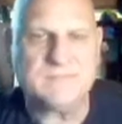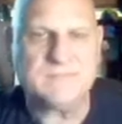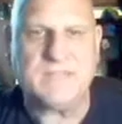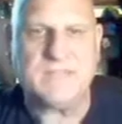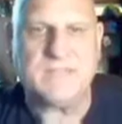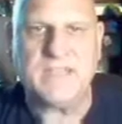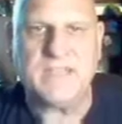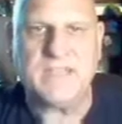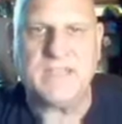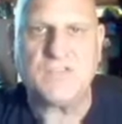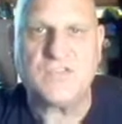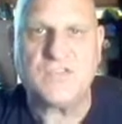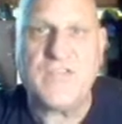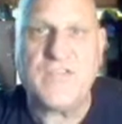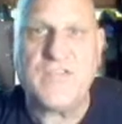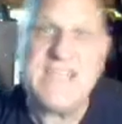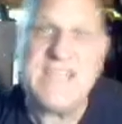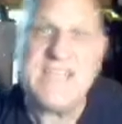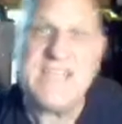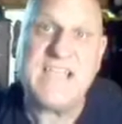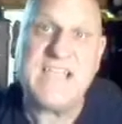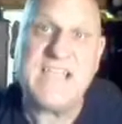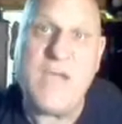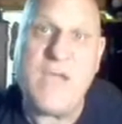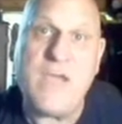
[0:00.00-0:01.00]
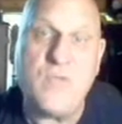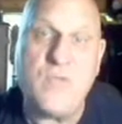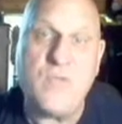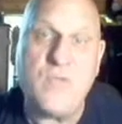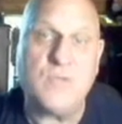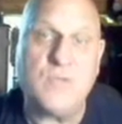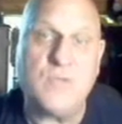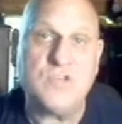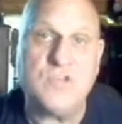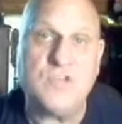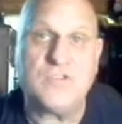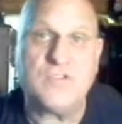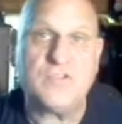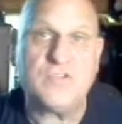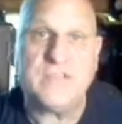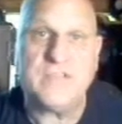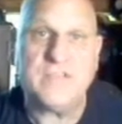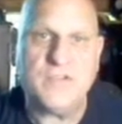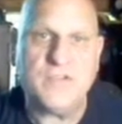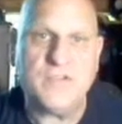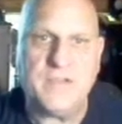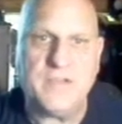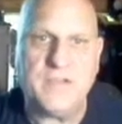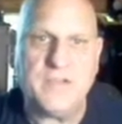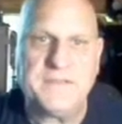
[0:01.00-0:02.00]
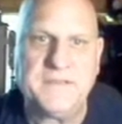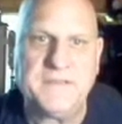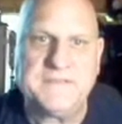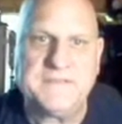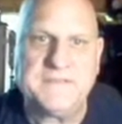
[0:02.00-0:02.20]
Okay, so that's how we would usually do it.